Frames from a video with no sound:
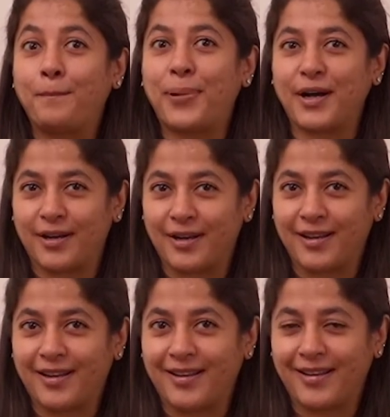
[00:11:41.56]
pa
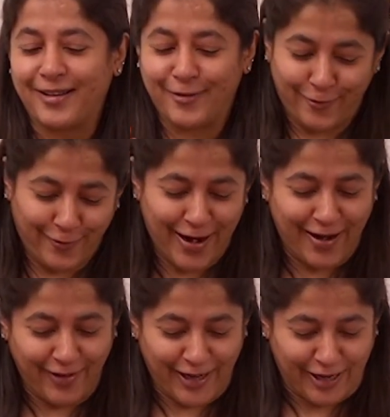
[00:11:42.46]

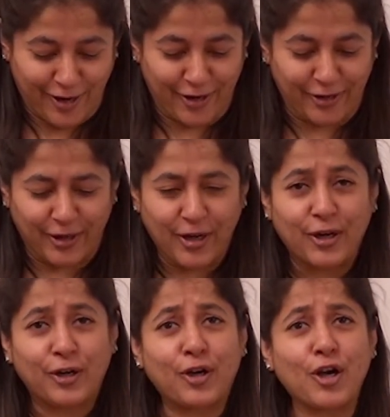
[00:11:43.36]
very good
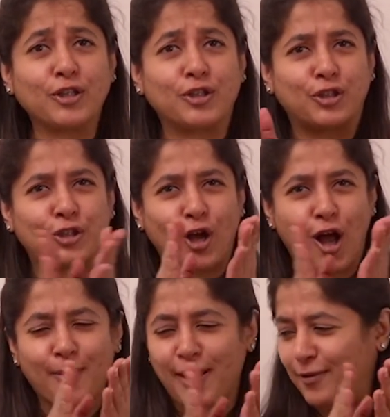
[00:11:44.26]
good
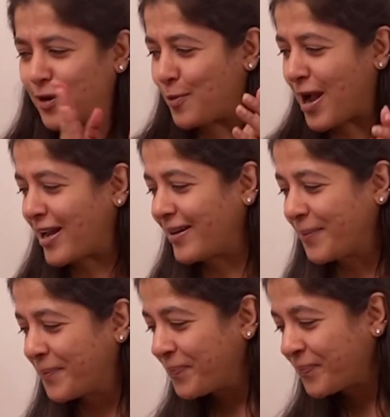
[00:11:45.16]
job everyone
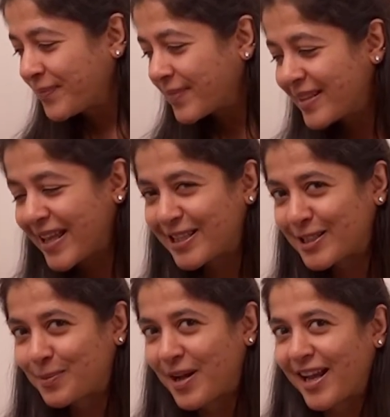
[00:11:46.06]

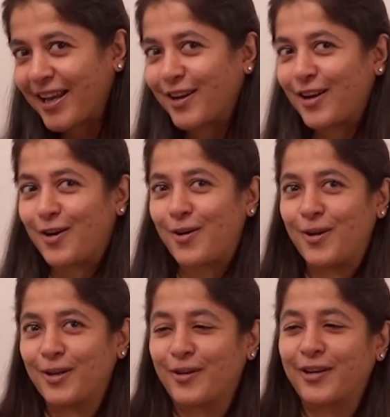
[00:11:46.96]
that's why y'all are
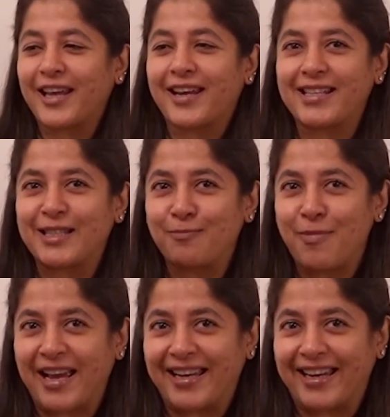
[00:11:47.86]
all gonna get a
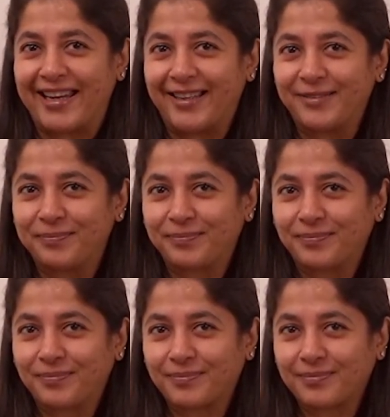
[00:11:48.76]
smiley.
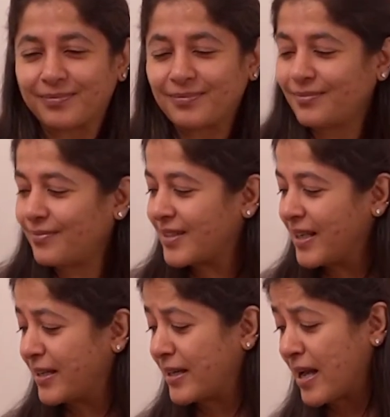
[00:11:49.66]

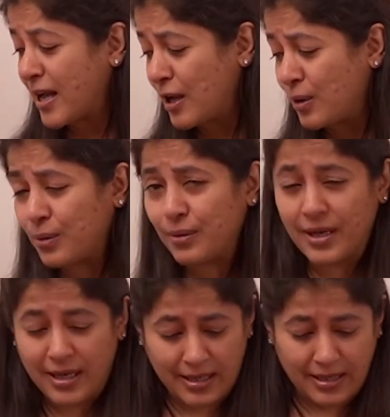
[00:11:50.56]
And now,
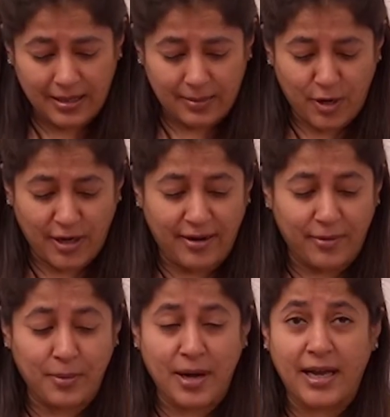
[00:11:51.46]
come on
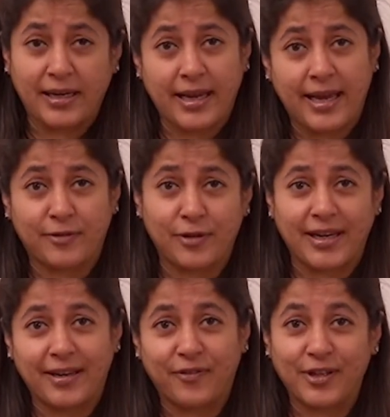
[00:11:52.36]
everyone, get
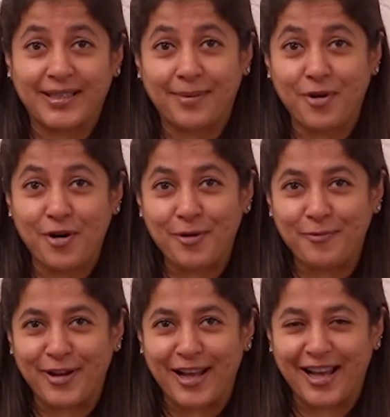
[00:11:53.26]
ready for some
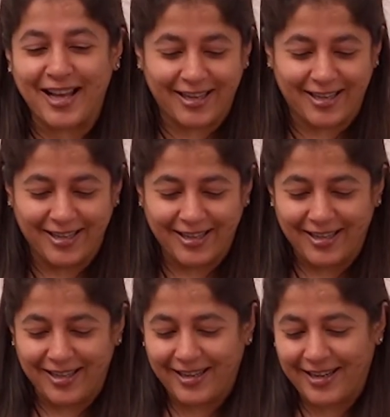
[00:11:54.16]
homework.
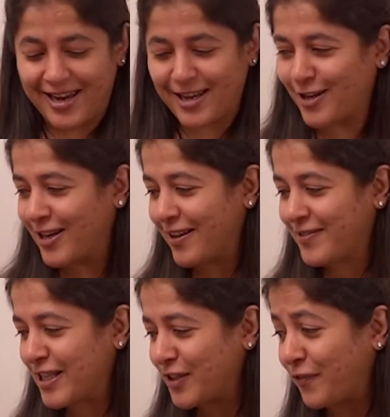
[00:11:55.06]
Yeah, you'll have
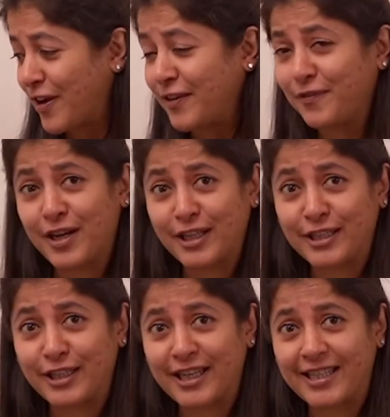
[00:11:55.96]
such fun
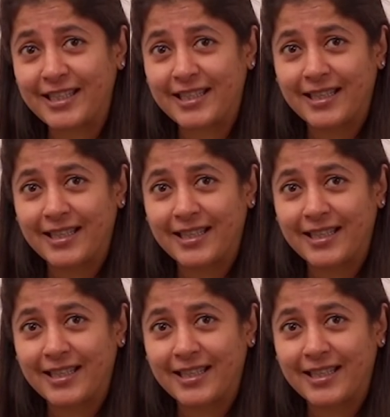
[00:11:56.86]
worksheets.